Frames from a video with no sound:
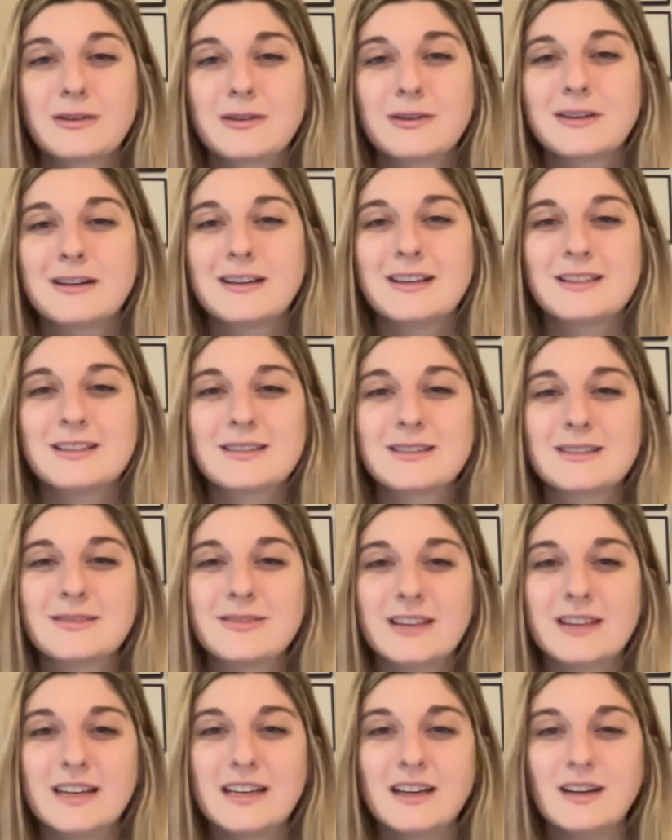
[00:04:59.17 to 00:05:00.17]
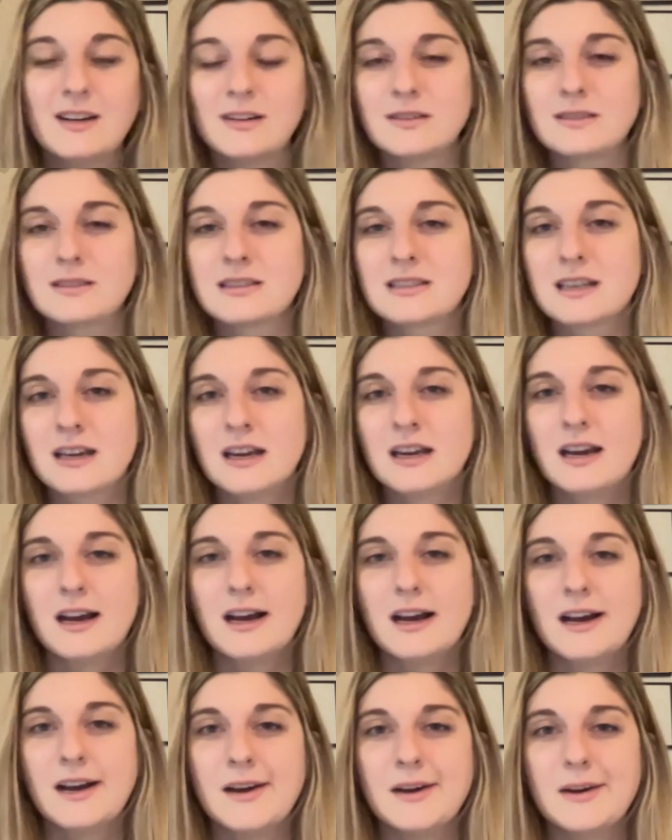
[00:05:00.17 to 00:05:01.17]
crudest videos.
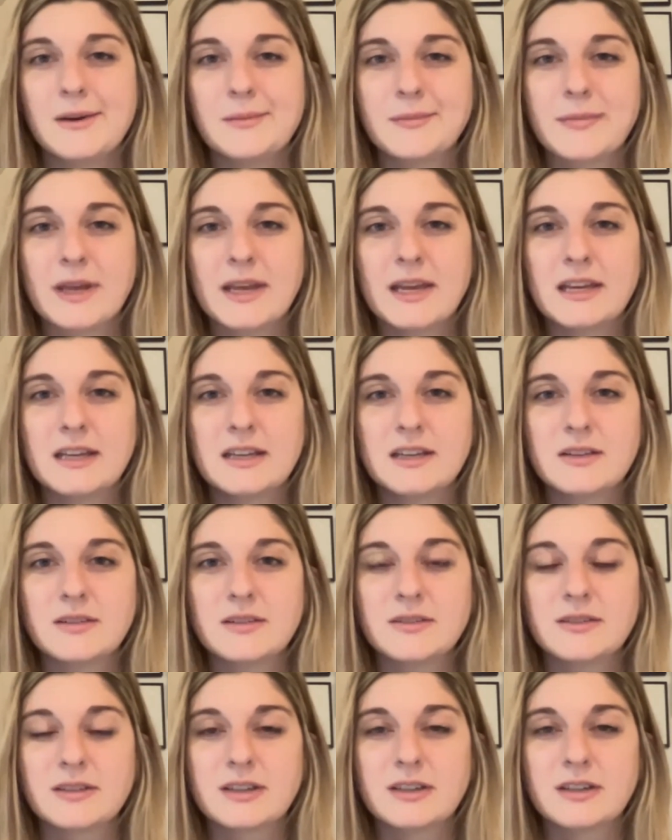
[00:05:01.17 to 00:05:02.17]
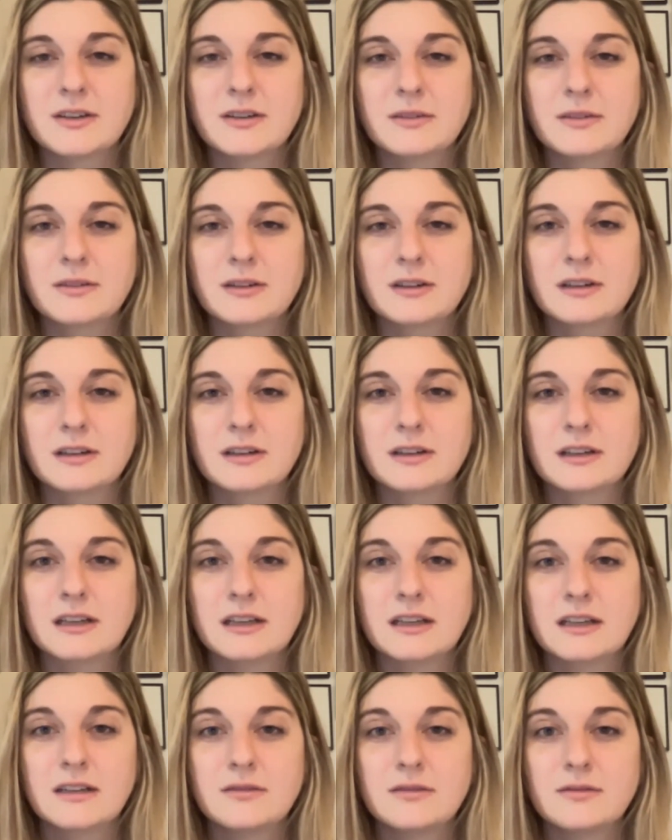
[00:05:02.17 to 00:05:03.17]
Um, and, you know,
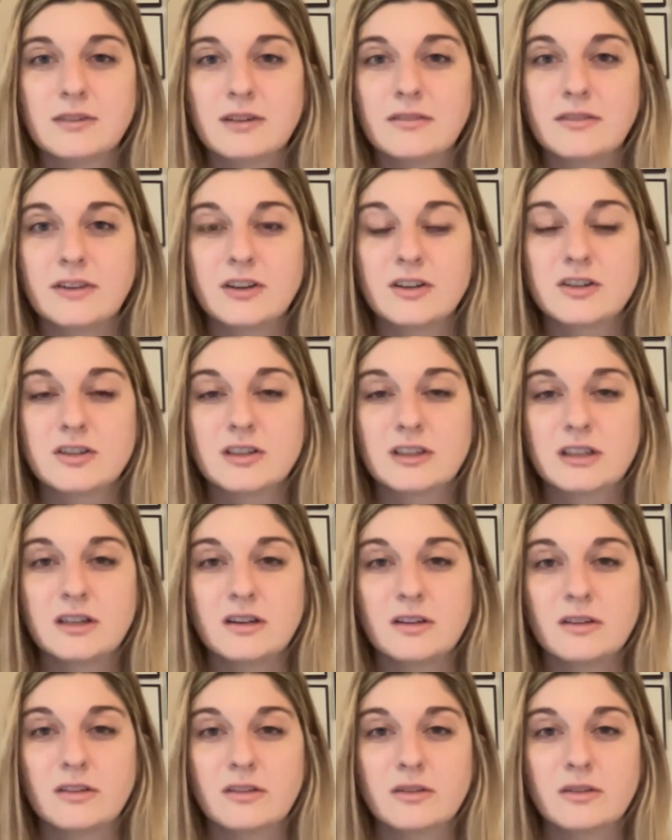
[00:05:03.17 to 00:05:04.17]
it eventually, you know,